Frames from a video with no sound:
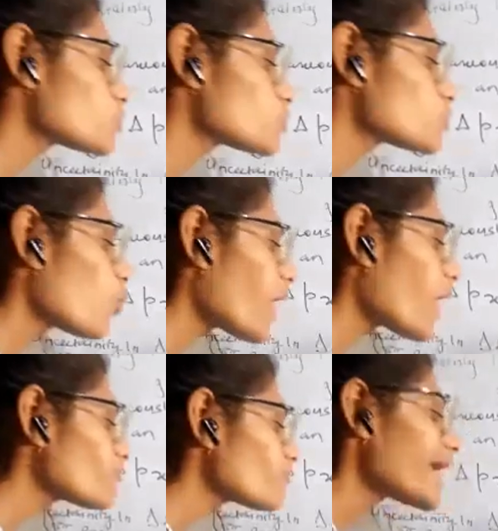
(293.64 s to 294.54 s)
why
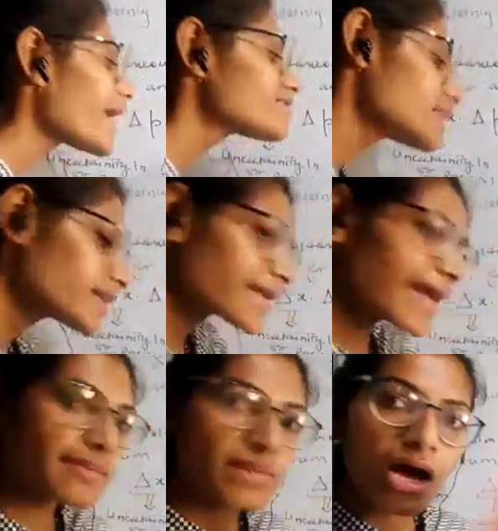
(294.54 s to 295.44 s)
we have taken
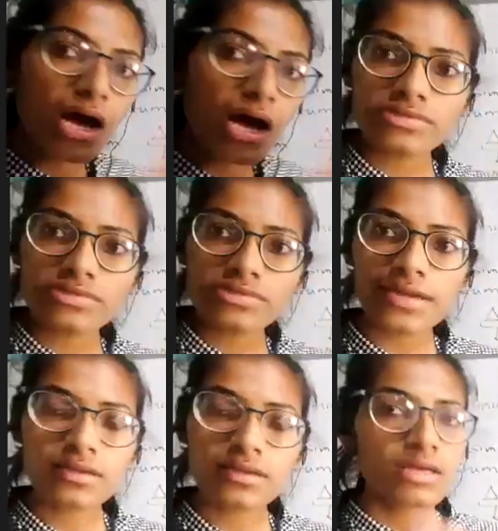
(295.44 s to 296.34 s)
m outside?
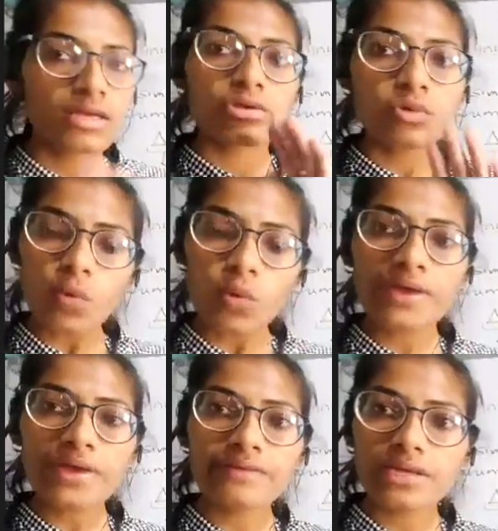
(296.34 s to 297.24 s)
You know
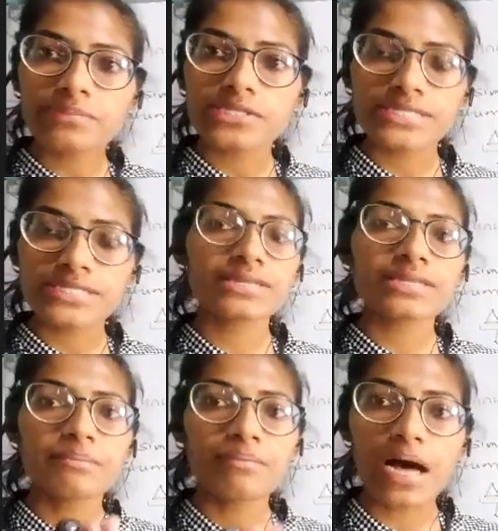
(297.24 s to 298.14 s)
very well, bache, the
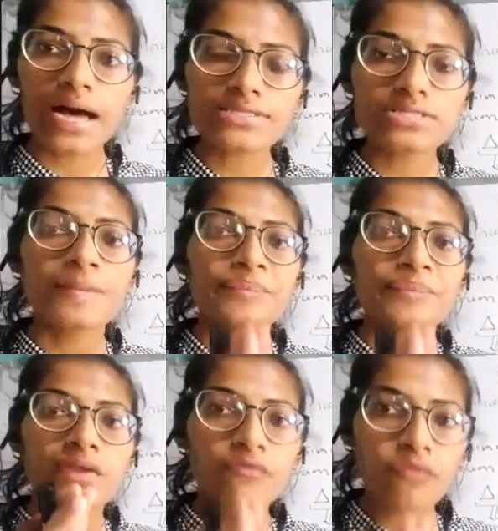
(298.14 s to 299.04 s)
mass
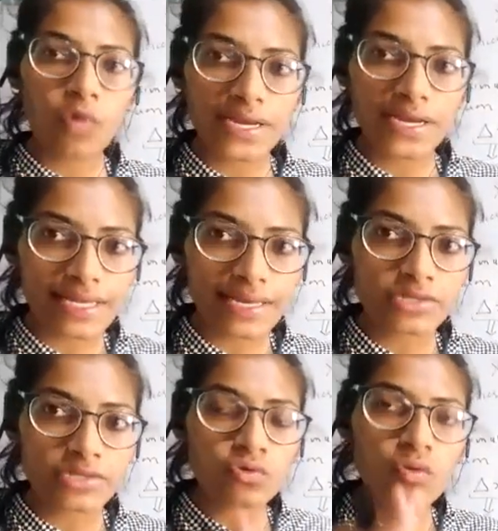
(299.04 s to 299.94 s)
for an
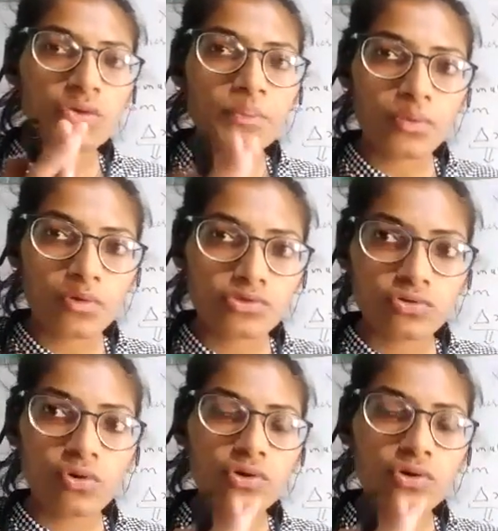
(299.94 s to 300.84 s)
electron,
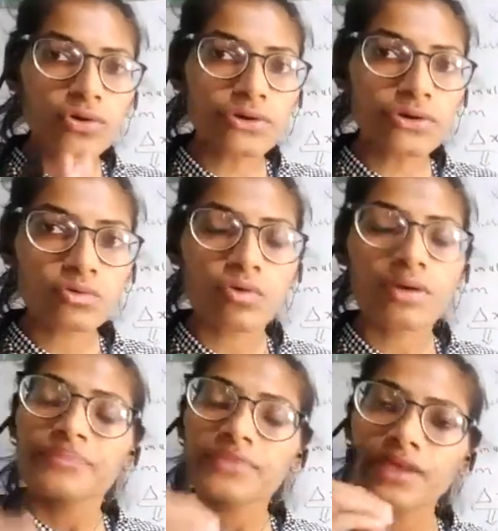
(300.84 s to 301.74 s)
proton, or neutron.
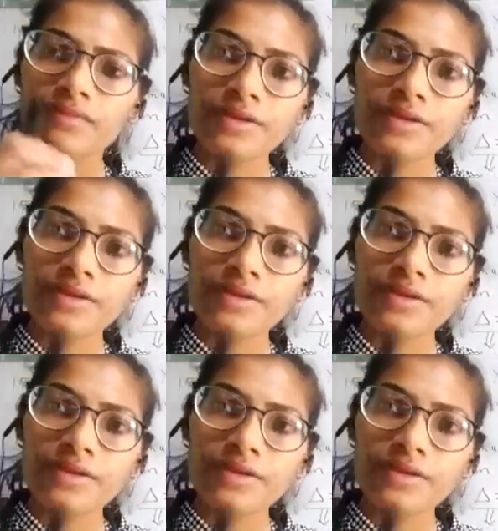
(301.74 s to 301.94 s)
Even